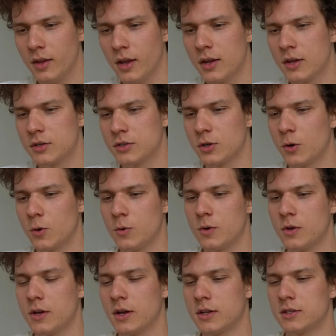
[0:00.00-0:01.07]
So
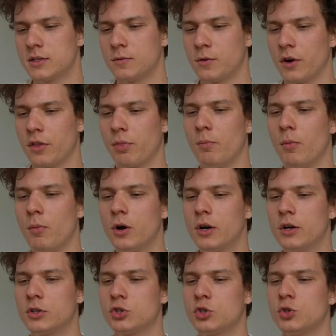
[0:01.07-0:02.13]
it's worth more
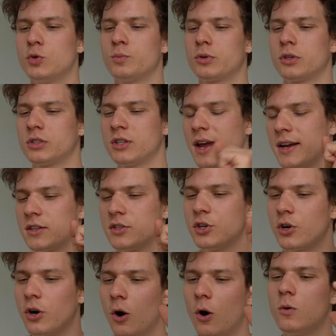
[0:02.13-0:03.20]
to protect your
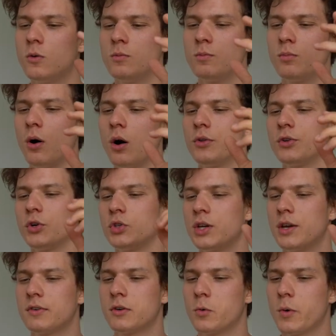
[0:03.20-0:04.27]
own pawn. Don't
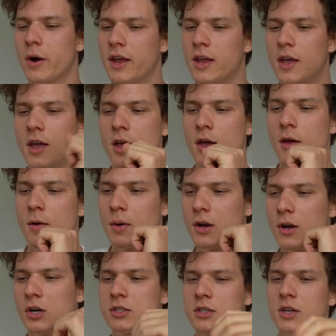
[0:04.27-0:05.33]
give it away,
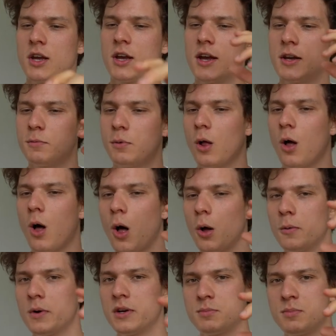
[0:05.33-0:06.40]
because it will
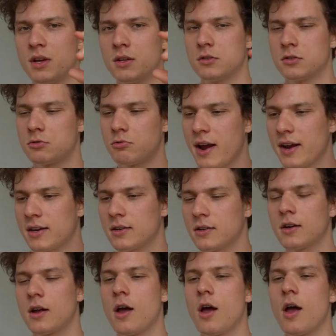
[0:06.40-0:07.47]
always be a
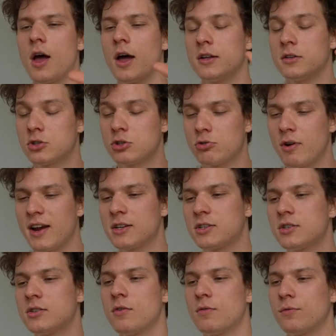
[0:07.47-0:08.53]

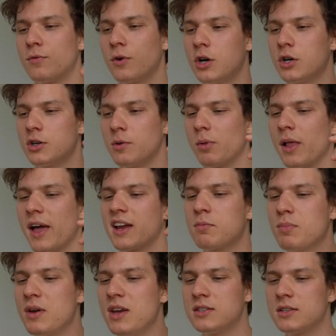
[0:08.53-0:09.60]
distraction for the black
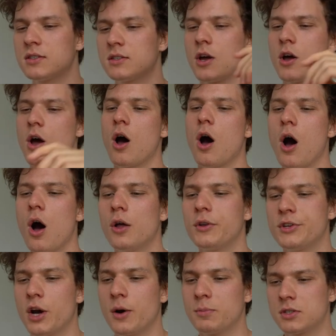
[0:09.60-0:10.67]
pieces on
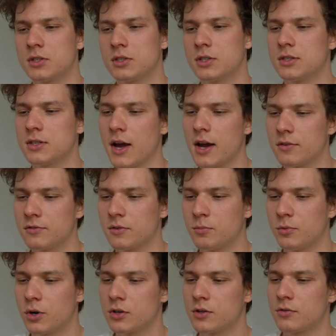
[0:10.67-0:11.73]
the opposite side of the
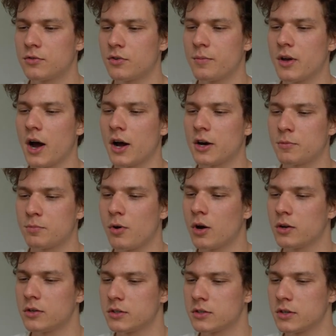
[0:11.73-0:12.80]
board from your other pawns.